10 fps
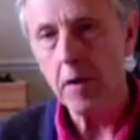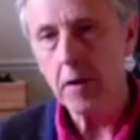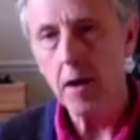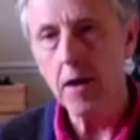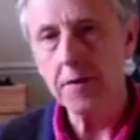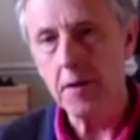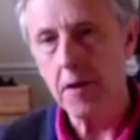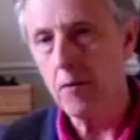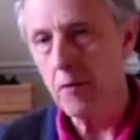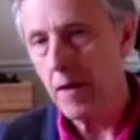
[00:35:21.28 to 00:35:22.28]
occur to
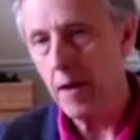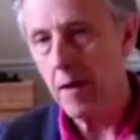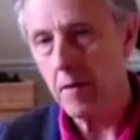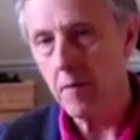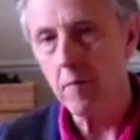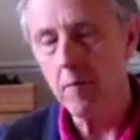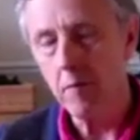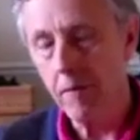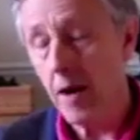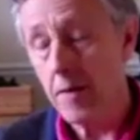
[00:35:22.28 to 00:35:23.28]
you, then
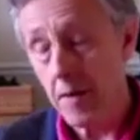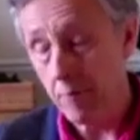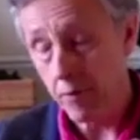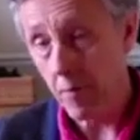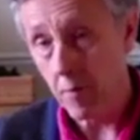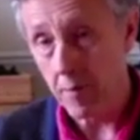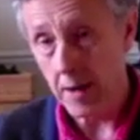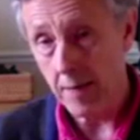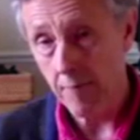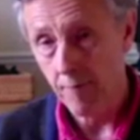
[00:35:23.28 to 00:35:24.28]
fine, they're
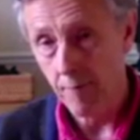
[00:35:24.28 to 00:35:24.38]
probably